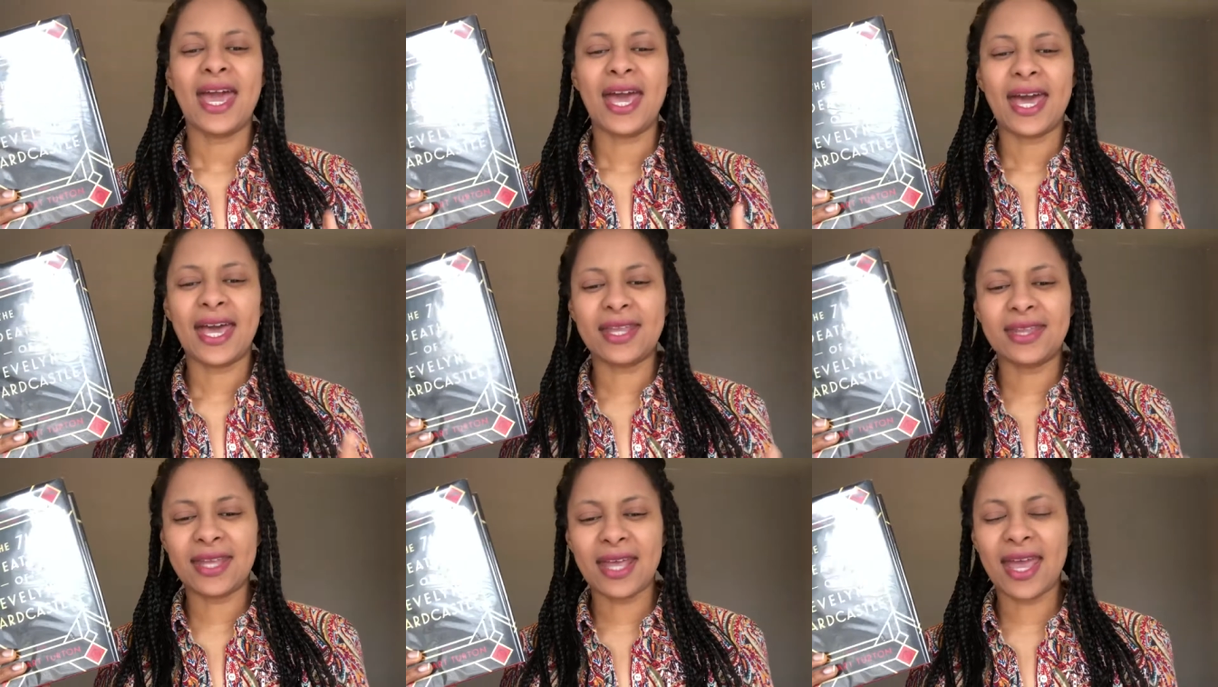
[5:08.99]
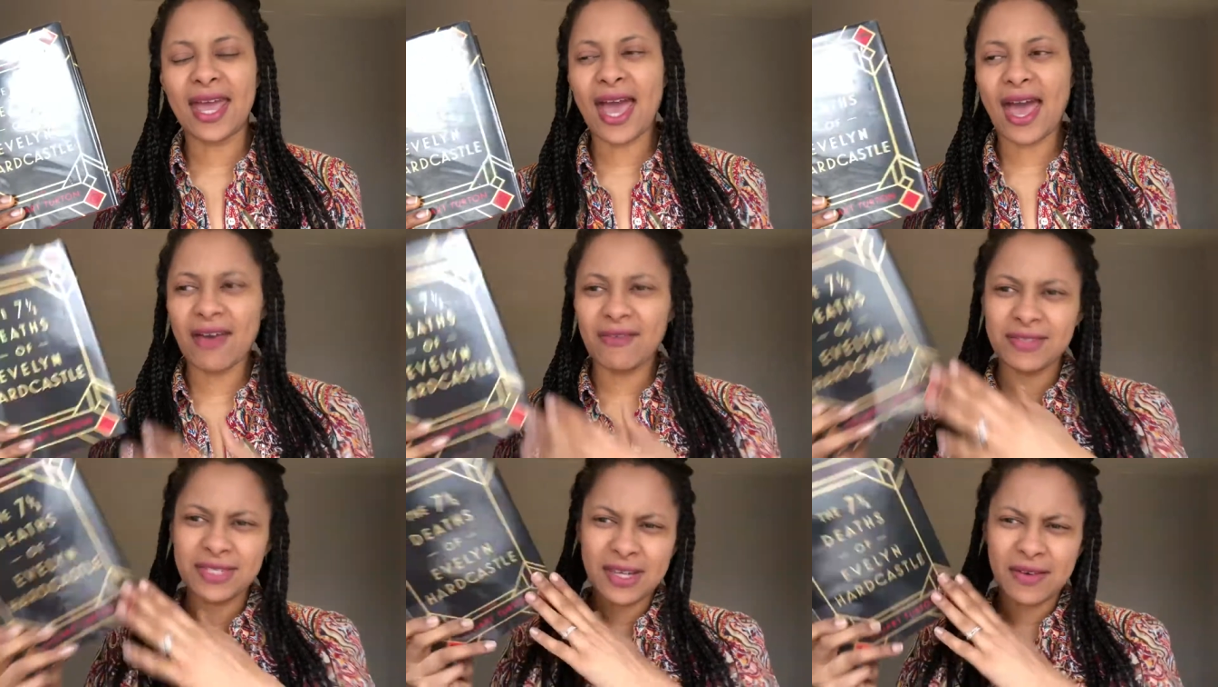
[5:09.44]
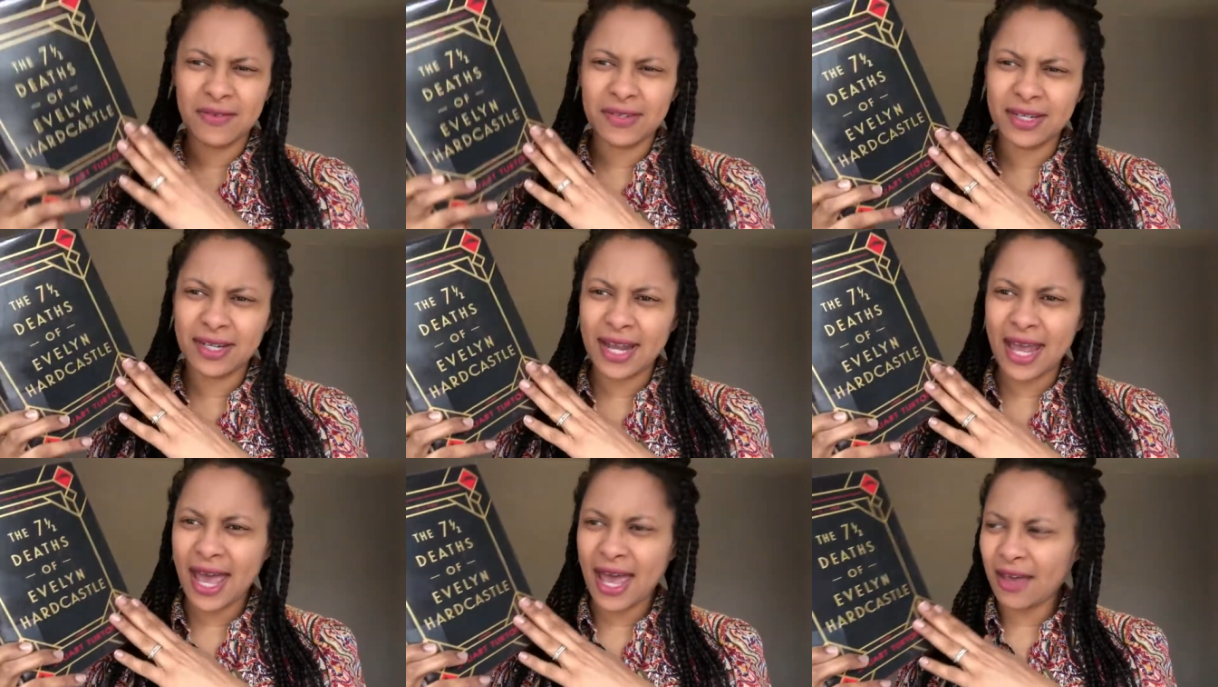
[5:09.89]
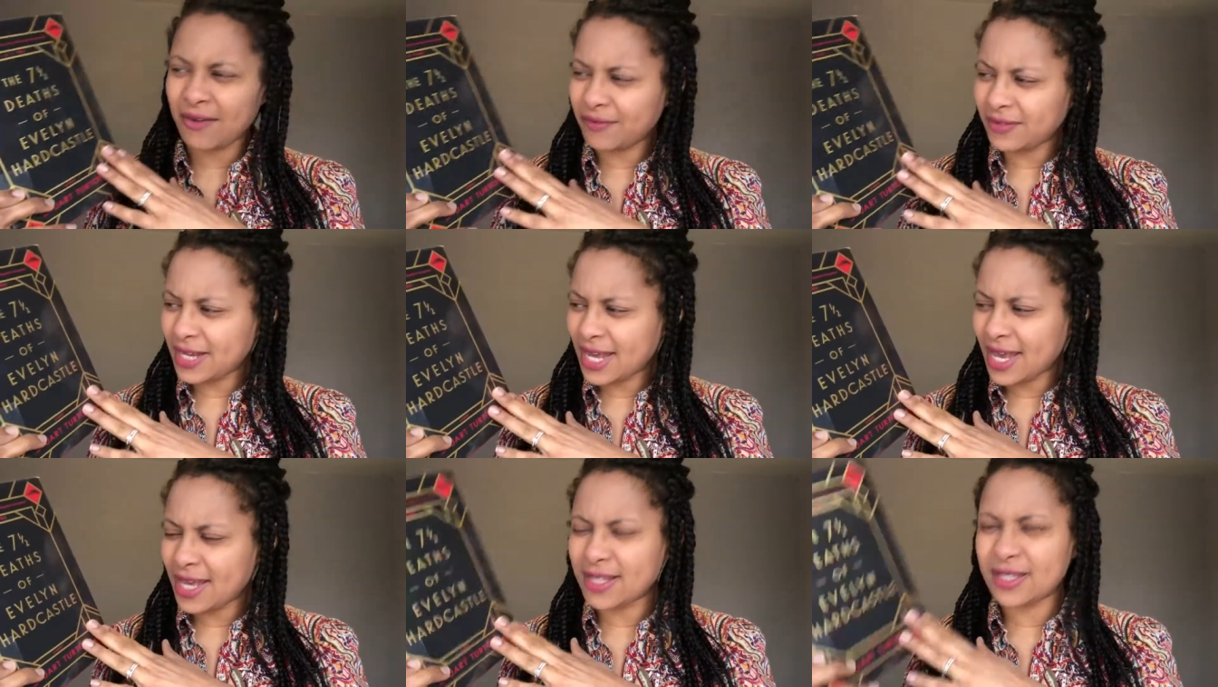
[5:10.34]
and they have seven and a half
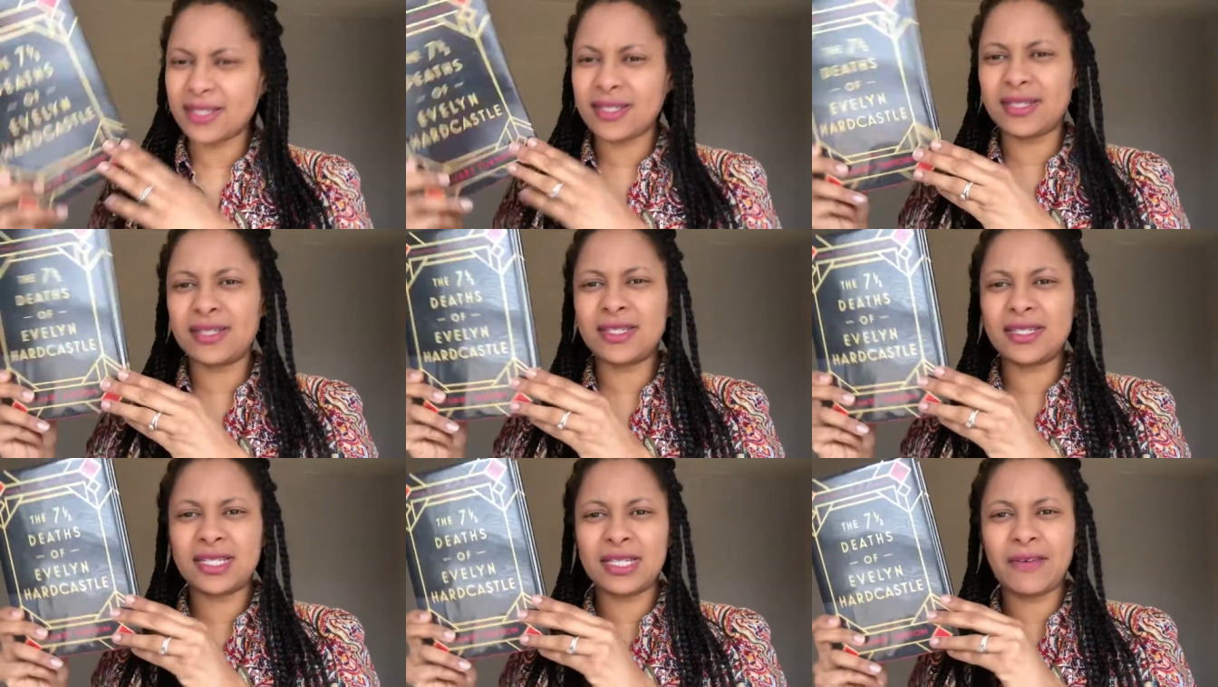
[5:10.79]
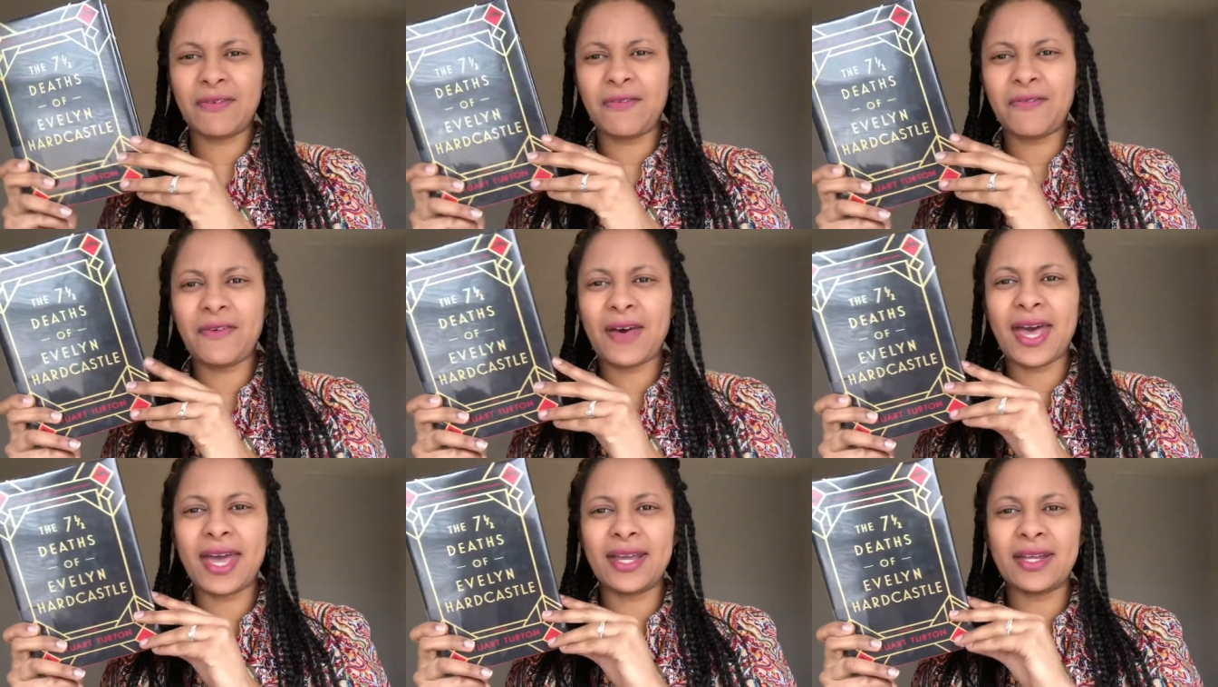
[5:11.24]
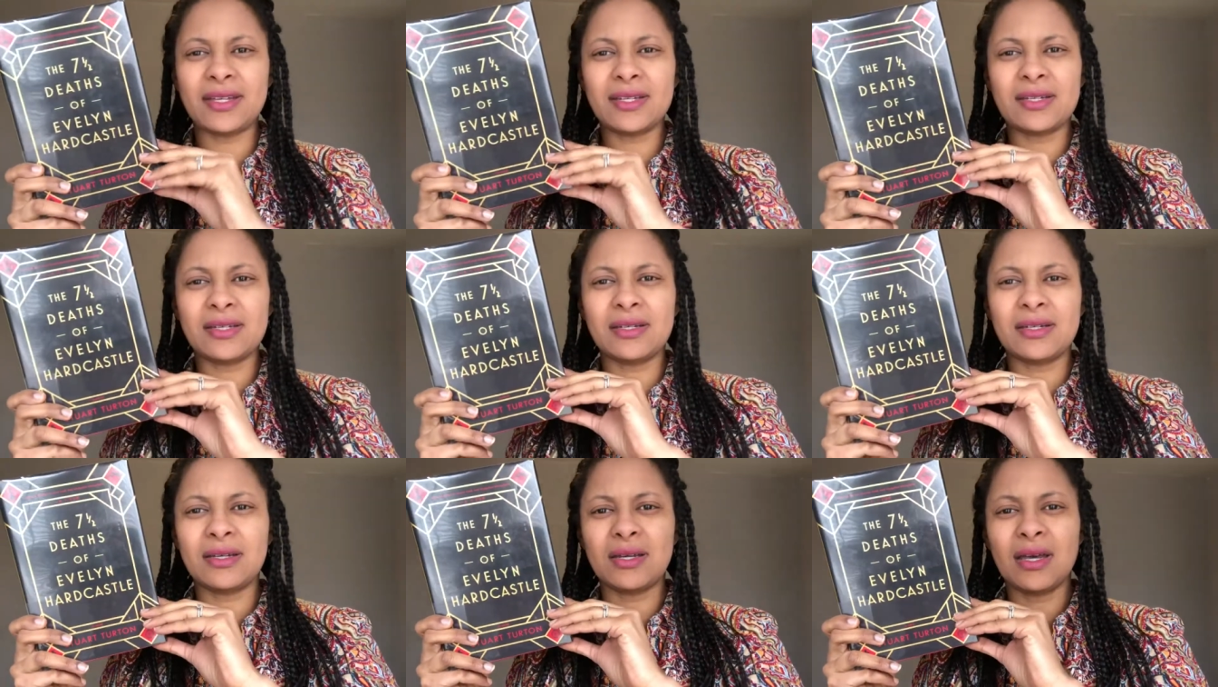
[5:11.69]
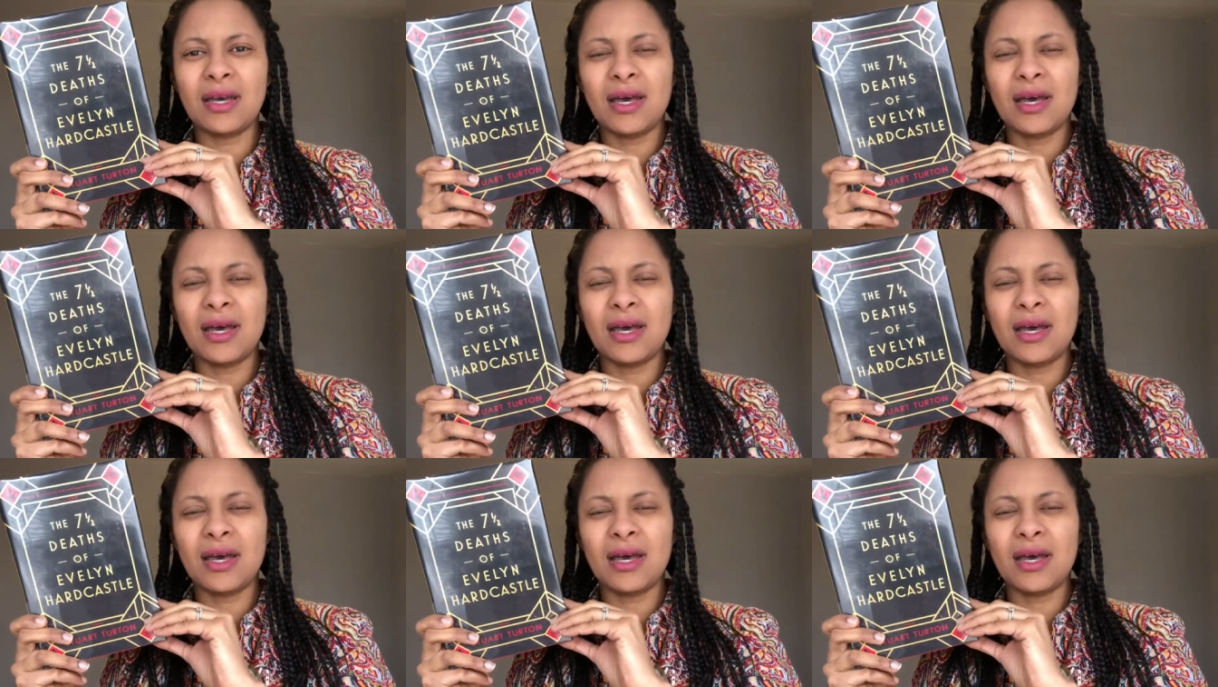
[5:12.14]
days to find